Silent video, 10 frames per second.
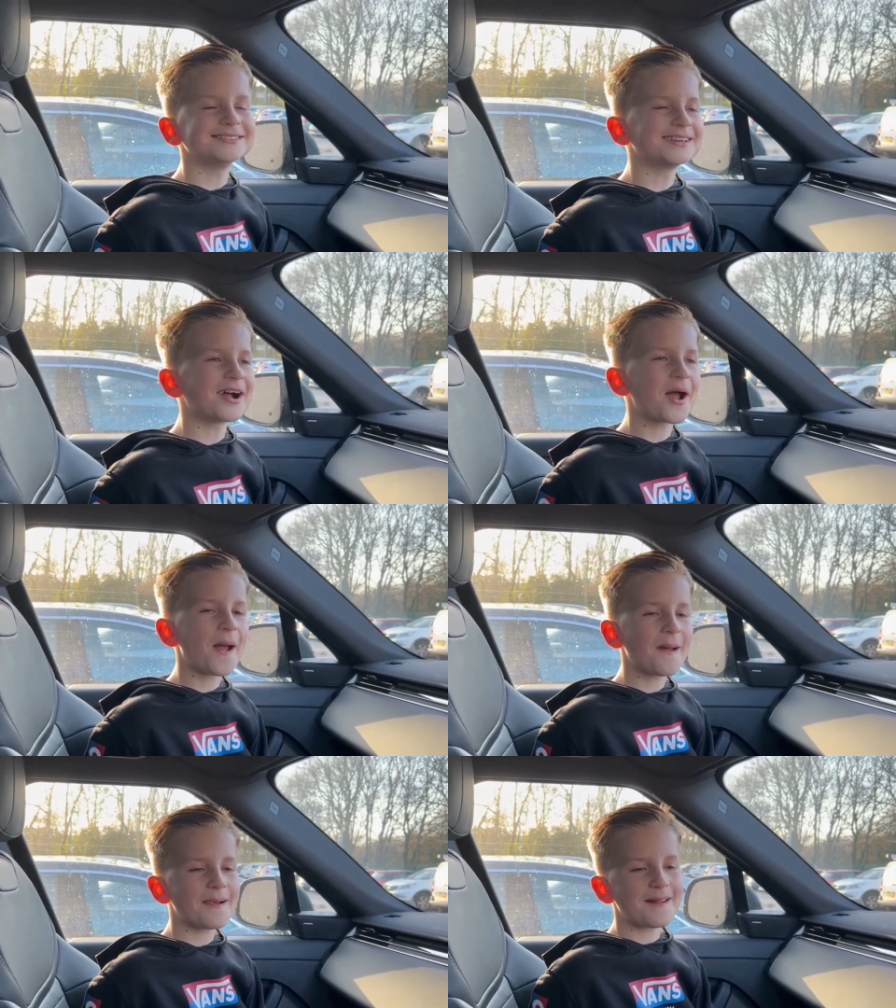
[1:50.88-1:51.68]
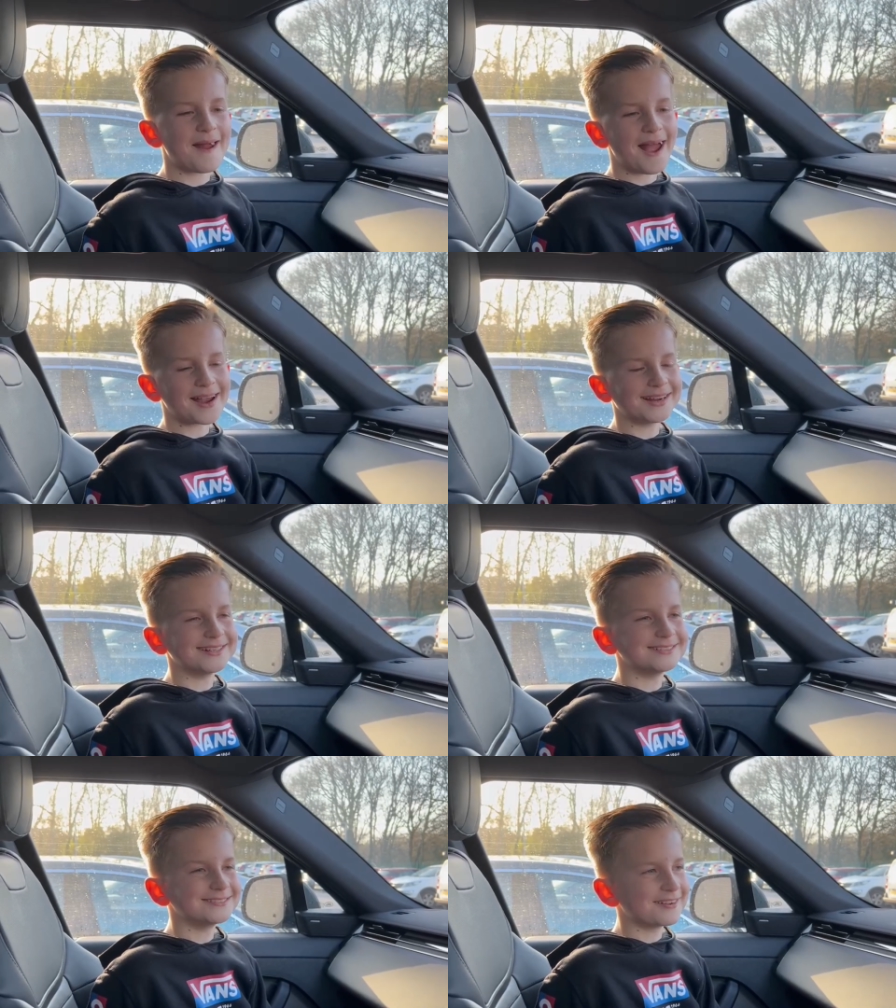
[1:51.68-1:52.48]
what are you looking for tonight in
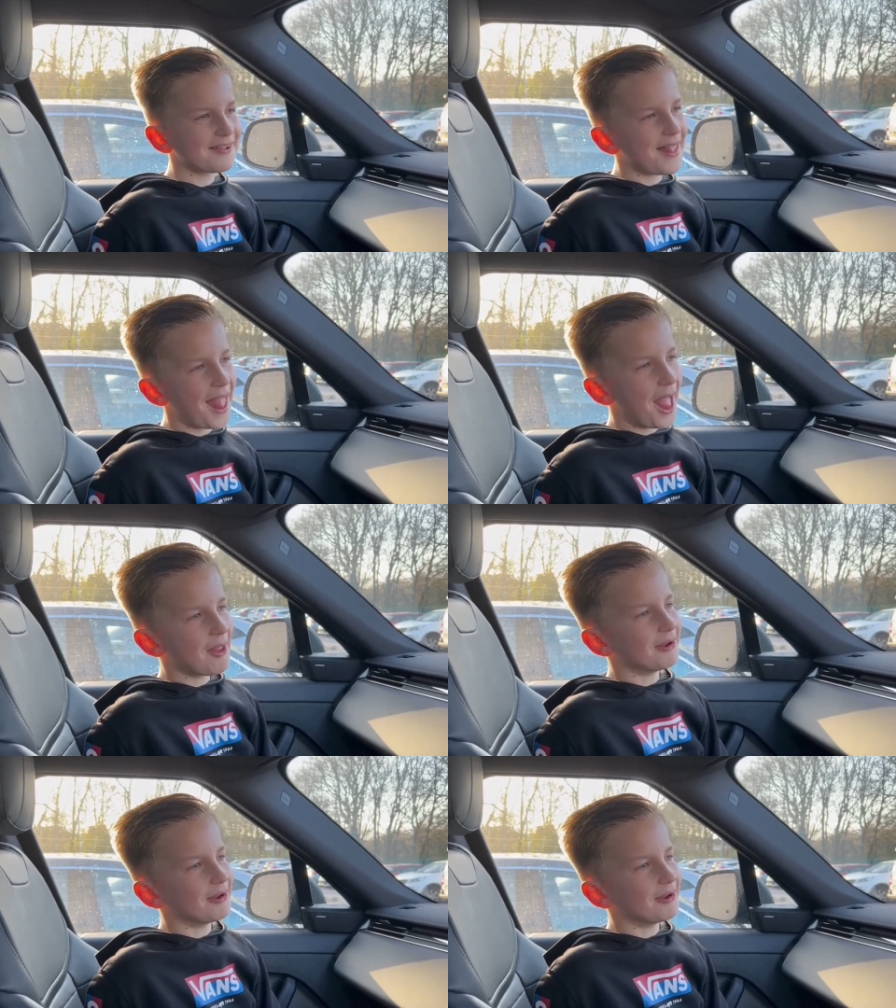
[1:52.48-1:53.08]
the goalkeepers?